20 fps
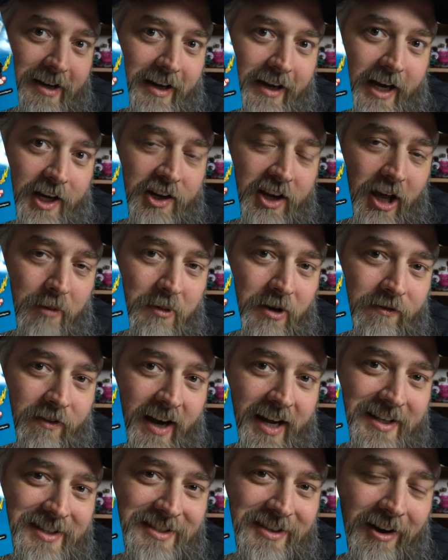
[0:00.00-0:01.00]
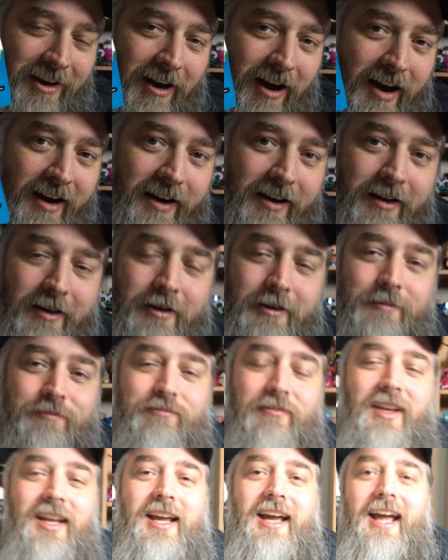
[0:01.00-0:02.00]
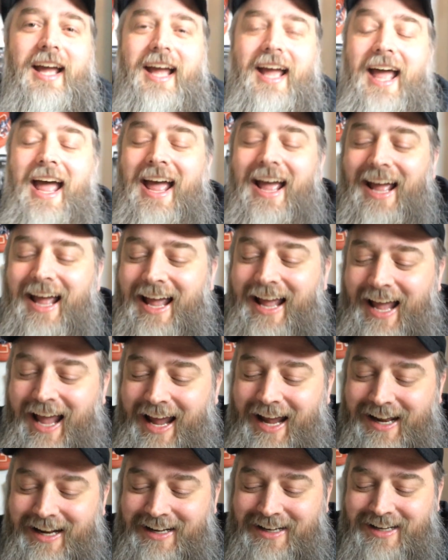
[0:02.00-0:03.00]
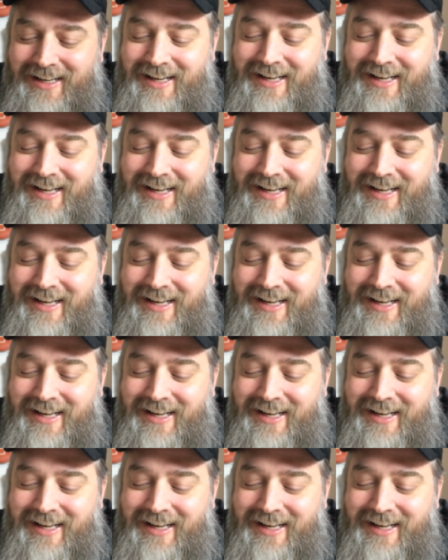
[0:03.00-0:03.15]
Can you help me find Zod?" And